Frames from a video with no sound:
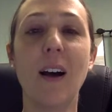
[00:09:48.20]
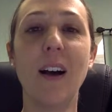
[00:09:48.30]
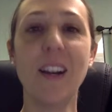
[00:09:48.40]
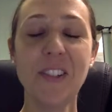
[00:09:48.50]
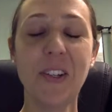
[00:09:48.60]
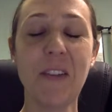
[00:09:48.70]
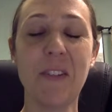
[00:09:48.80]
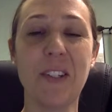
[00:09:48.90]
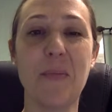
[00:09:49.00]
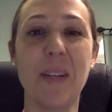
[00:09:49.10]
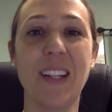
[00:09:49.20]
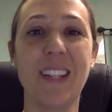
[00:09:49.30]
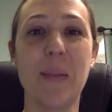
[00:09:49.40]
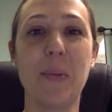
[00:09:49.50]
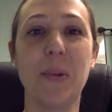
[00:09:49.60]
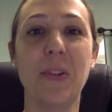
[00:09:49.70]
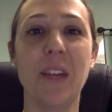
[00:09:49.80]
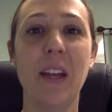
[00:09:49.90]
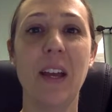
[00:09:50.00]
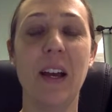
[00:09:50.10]
I also gave you some examples.
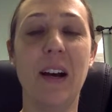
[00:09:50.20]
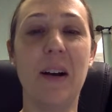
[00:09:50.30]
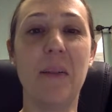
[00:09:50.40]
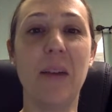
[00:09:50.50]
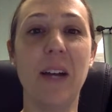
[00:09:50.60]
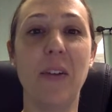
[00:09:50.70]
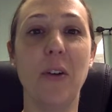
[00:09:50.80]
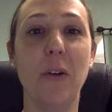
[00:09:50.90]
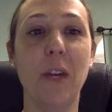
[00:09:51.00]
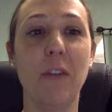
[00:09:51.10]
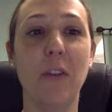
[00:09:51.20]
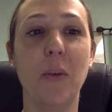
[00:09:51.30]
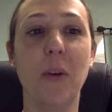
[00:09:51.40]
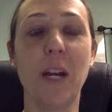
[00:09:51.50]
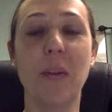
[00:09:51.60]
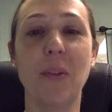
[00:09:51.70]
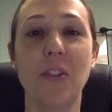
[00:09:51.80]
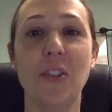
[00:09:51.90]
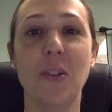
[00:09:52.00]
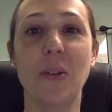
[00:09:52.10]
I don't know if you were able
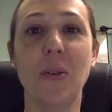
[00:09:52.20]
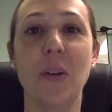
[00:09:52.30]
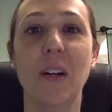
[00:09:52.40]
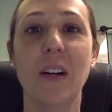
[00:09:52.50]
to